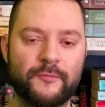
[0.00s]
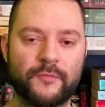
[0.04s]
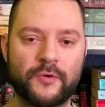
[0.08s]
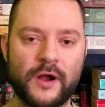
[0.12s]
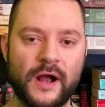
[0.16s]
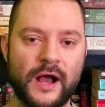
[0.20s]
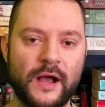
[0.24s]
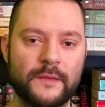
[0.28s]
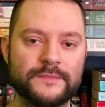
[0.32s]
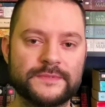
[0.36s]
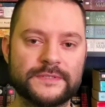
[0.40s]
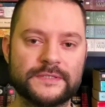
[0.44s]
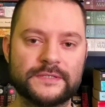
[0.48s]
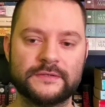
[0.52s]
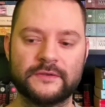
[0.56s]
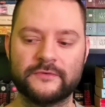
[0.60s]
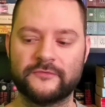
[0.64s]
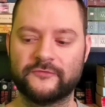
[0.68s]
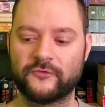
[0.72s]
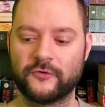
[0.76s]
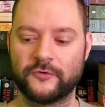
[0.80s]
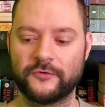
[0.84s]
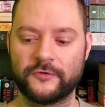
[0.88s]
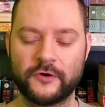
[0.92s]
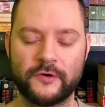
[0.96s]
props
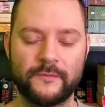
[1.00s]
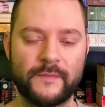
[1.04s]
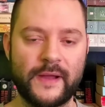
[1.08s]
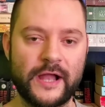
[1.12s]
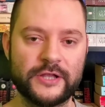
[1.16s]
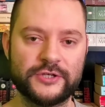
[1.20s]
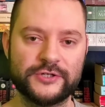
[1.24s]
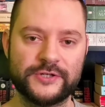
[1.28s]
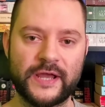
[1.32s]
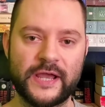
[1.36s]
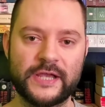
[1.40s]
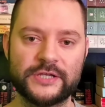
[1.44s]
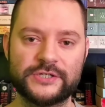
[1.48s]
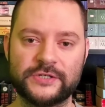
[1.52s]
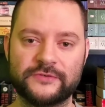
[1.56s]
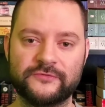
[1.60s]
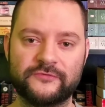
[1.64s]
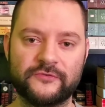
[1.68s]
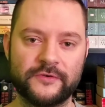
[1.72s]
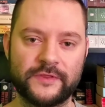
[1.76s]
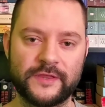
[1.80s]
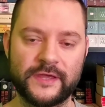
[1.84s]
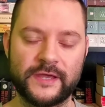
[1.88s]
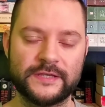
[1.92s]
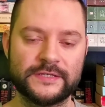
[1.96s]
for their imagination
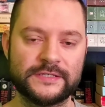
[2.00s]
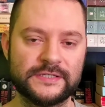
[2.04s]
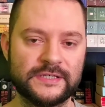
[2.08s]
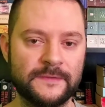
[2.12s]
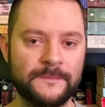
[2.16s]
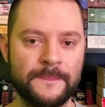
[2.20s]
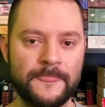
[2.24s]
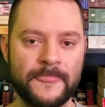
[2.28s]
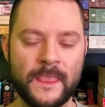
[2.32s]
for this.